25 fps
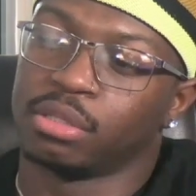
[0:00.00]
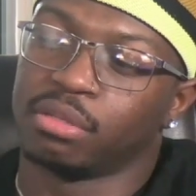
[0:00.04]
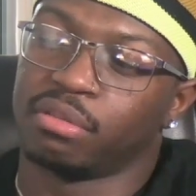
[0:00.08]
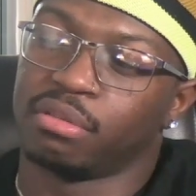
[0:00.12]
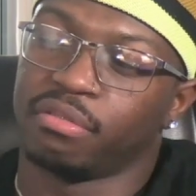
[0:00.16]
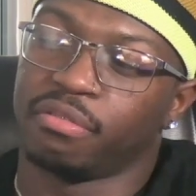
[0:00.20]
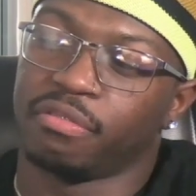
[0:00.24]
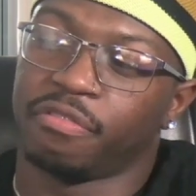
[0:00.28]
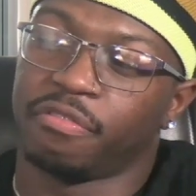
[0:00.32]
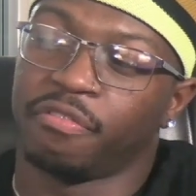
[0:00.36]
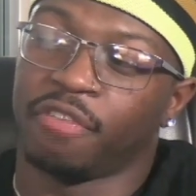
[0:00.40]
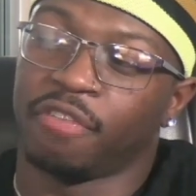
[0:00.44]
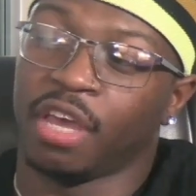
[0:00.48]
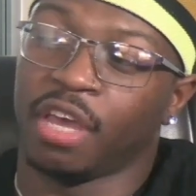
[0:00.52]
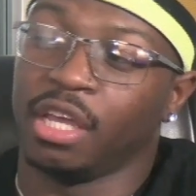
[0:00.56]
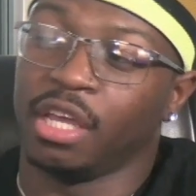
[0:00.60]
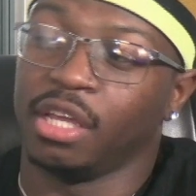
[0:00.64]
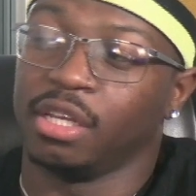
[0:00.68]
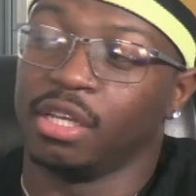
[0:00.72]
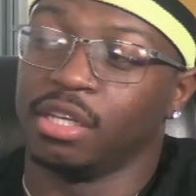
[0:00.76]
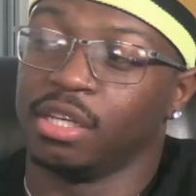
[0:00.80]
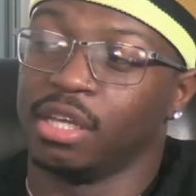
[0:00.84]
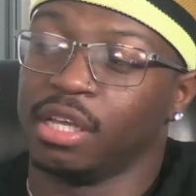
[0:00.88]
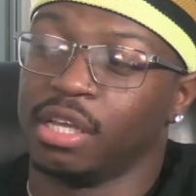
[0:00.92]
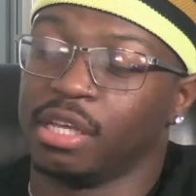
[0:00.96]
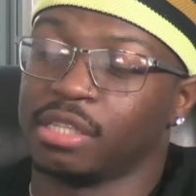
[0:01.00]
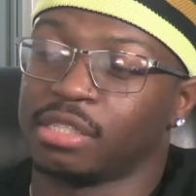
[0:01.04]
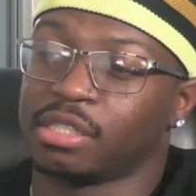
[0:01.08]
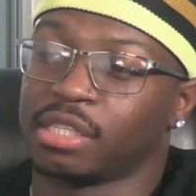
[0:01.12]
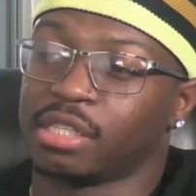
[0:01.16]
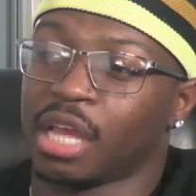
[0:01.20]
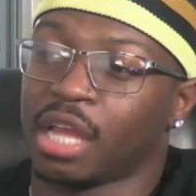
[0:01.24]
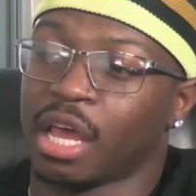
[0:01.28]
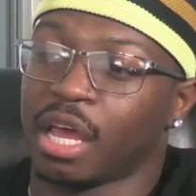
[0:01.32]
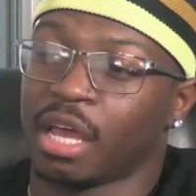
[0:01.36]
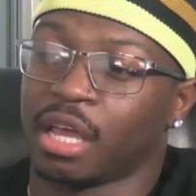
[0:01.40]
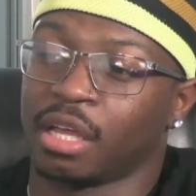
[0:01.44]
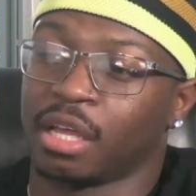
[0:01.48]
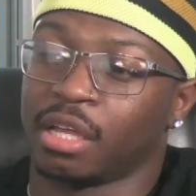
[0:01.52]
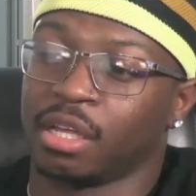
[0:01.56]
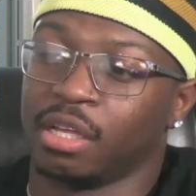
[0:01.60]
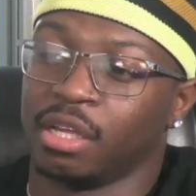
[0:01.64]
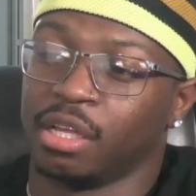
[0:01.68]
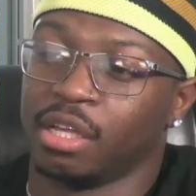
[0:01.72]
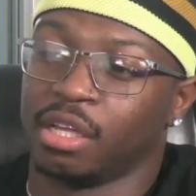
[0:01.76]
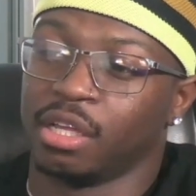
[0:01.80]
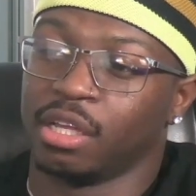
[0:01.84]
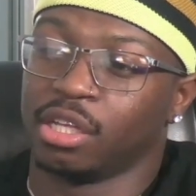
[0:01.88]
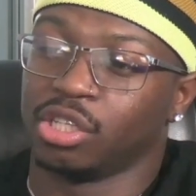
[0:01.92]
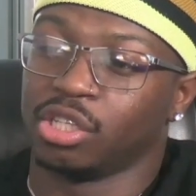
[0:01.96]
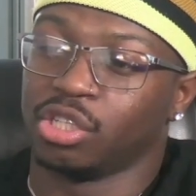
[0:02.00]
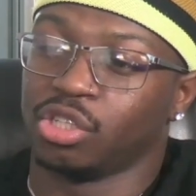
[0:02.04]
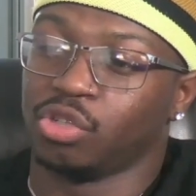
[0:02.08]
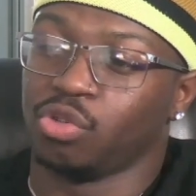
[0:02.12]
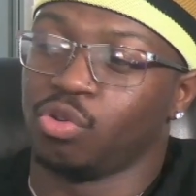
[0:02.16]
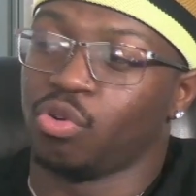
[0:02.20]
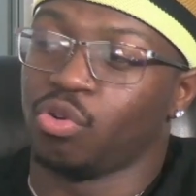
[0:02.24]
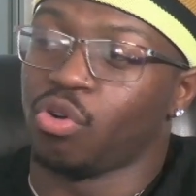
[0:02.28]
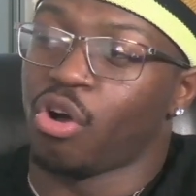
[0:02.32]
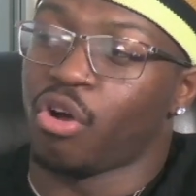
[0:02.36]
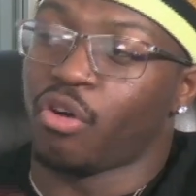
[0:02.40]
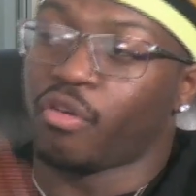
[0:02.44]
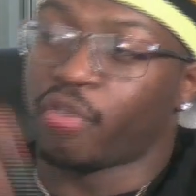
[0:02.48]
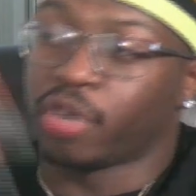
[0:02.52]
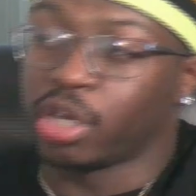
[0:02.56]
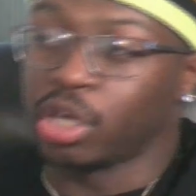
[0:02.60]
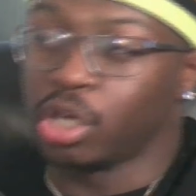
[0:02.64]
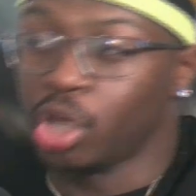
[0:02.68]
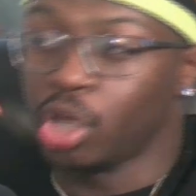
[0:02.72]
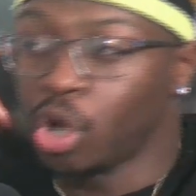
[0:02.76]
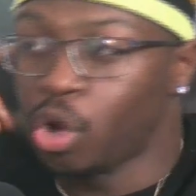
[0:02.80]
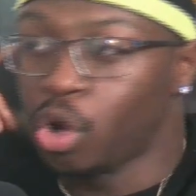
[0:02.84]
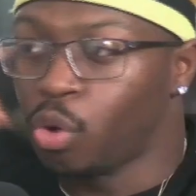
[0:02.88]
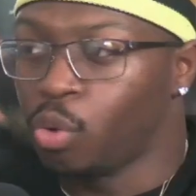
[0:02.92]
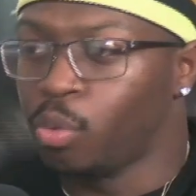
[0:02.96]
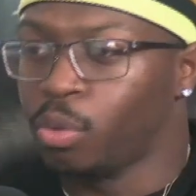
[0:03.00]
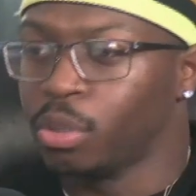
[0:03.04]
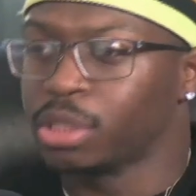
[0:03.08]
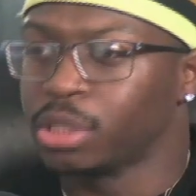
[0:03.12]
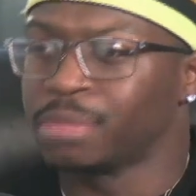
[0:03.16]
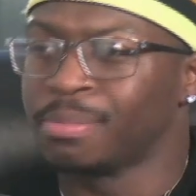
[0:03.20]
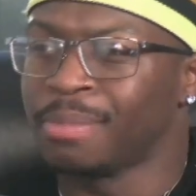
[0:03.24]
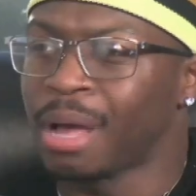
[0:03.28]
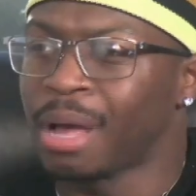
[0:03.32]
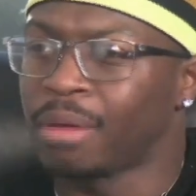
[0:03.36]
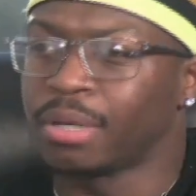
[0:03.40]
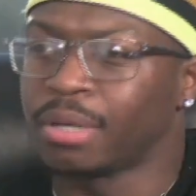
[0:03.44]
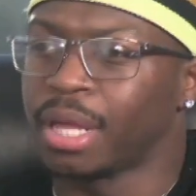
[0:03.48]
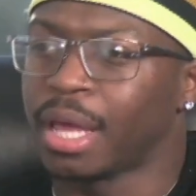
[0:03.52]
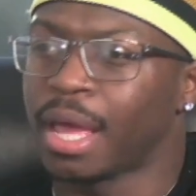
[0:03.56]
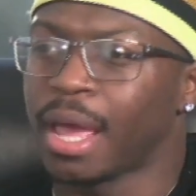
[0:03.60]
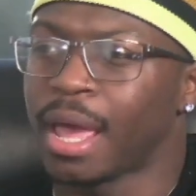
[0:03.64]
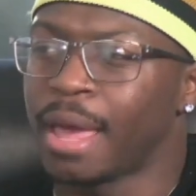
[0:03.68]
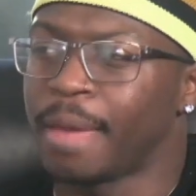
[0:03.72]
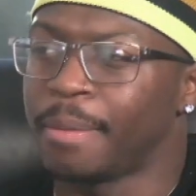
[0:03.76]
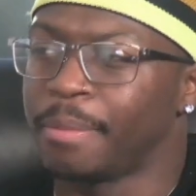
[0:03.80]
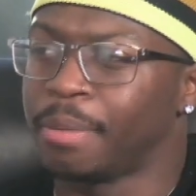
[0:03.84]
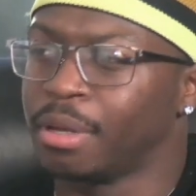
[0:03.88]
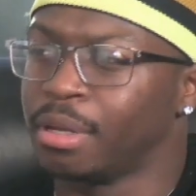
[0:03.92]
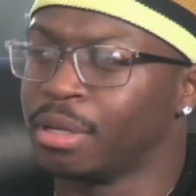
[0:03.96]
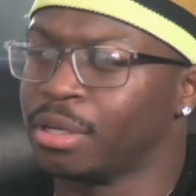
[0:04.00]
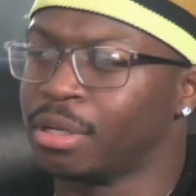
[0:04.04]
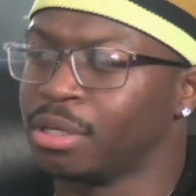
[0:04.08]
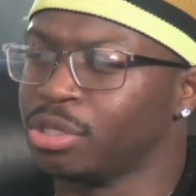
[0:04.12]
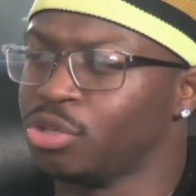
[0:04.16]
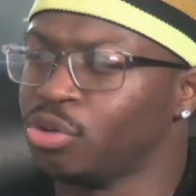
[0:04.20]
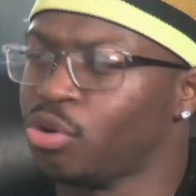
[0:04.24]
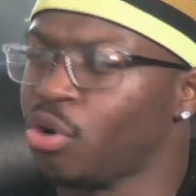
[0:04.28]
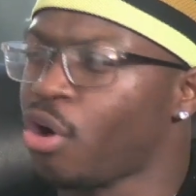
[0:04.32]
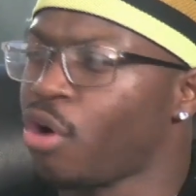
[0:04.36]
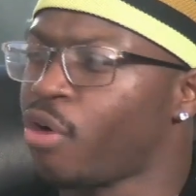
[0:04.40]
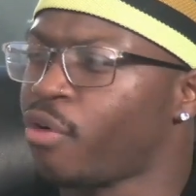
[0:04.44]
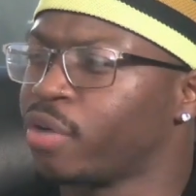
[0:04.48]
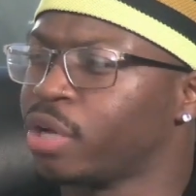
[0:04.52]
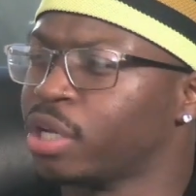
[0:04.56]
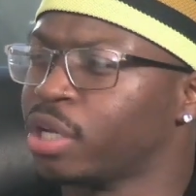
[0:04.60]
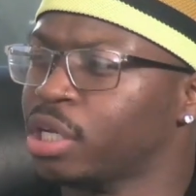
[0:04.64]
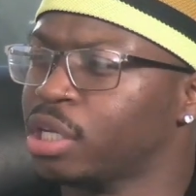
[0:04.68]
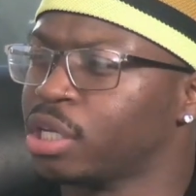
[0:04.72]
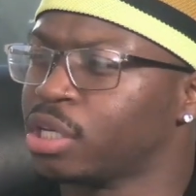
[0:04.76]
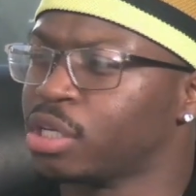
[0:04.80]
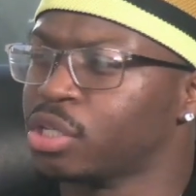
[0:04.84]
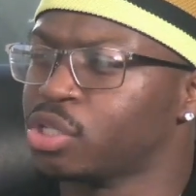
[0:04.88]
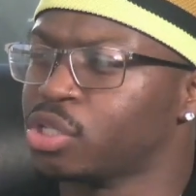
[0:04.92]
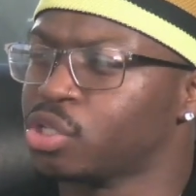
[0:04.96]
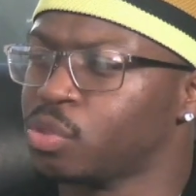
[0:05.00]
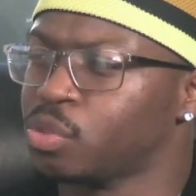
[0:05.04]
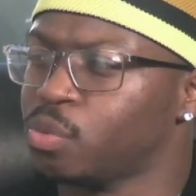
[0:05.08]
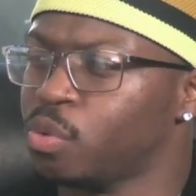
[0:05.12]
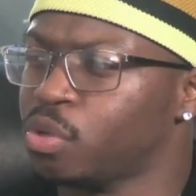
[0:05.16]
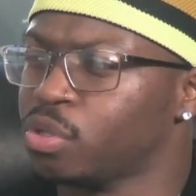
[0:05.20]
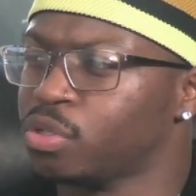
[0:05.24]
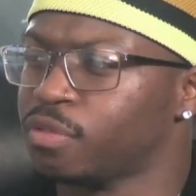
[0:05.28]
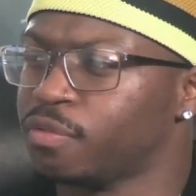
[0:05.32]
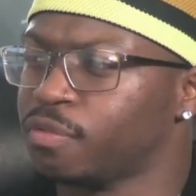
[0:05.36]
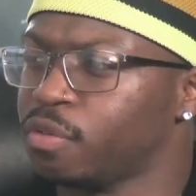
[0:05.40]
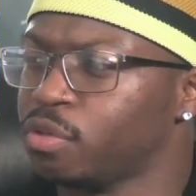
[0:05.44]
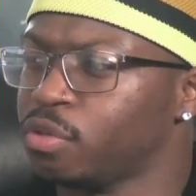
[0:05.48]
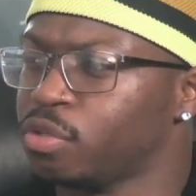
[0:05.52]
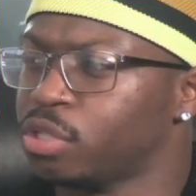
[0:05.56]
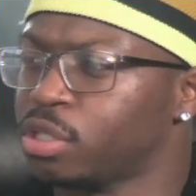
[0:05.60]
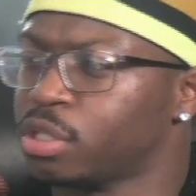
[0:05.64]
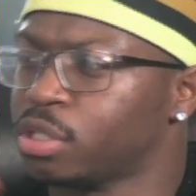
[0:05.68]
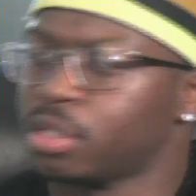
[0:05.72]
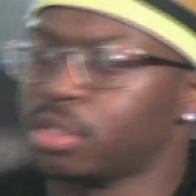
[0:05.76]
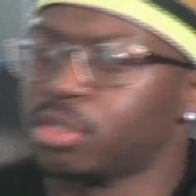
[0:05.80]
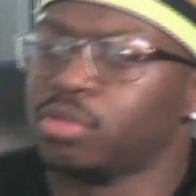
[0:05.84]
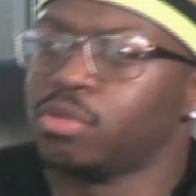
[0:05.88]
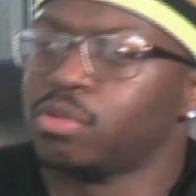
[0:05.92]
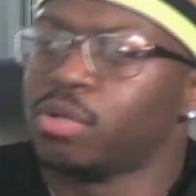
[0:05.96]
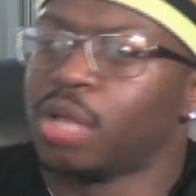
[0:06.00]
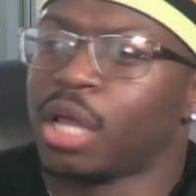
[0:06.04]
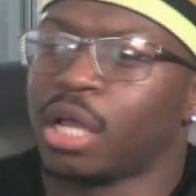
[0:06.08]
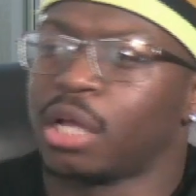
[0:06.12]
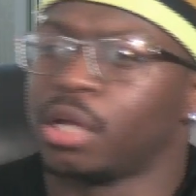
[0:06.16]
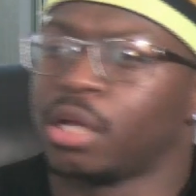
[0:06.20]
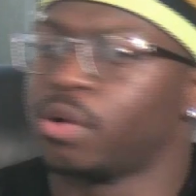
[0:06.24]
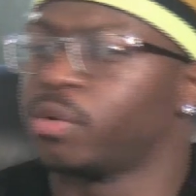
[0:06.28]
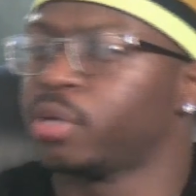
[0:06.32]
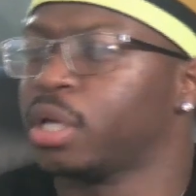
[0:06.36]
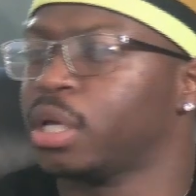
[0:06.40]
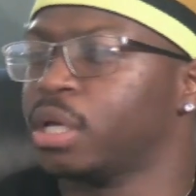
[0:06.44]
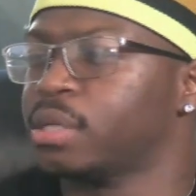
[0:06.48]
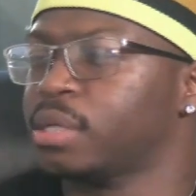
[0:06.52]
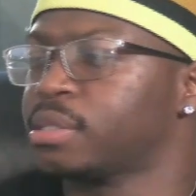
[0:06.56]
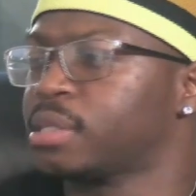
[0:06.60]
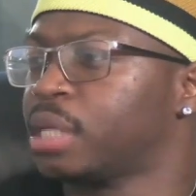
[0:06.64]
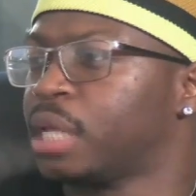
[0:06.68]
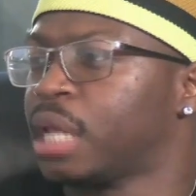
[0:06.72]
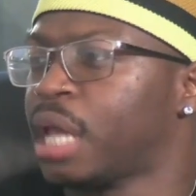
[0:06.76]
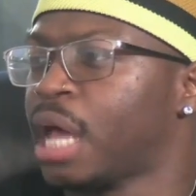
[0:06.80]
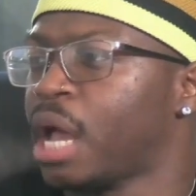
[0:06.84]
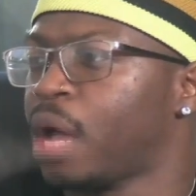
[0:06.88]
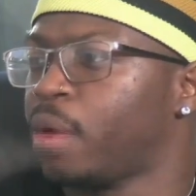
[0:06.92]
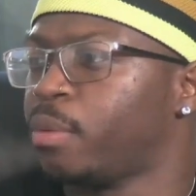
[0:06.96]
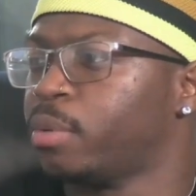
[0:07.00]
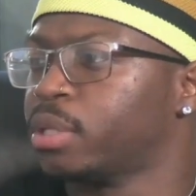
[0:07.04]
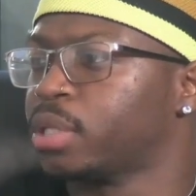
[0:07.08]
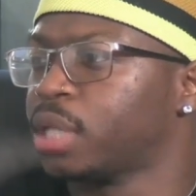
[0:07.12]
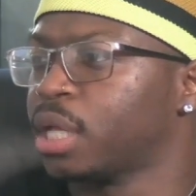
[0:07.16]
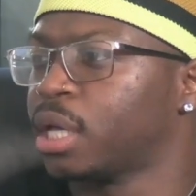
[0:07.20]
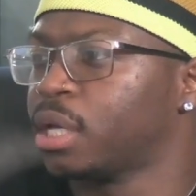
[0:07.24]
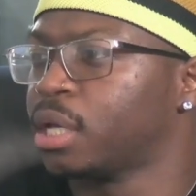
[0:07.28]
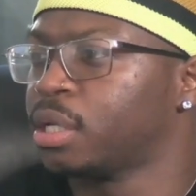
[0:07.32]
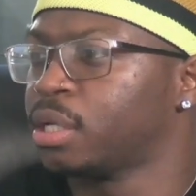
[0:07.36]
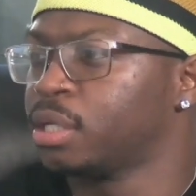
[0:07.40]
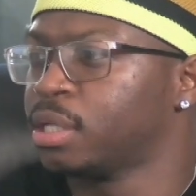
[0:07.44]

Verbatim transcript: Fate is like you already know what's about to happen. You already looking towards the future because you like, oh yeah, it's aligned with that.